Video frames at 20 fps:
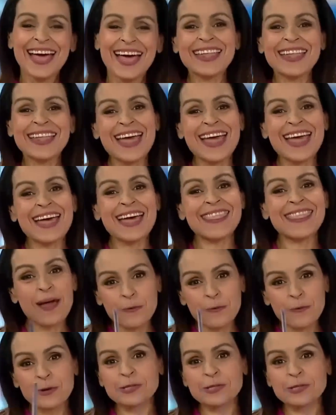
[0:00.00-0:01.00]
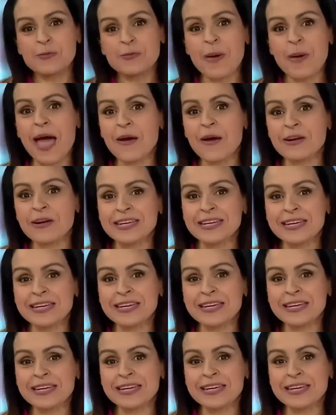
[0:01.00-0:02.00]
Now, that was parody.
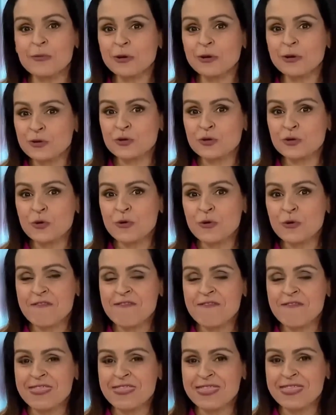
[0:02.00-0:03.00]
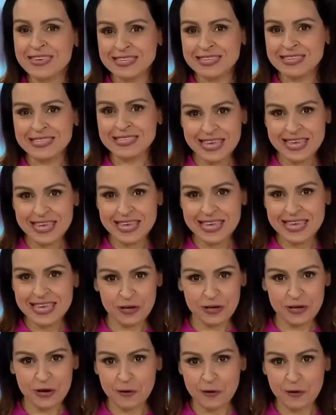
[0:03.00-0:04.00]
I'm not sure if this next
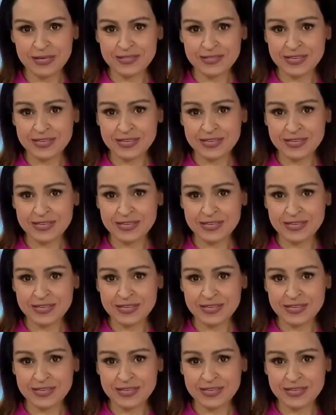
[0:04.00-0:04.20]
video is.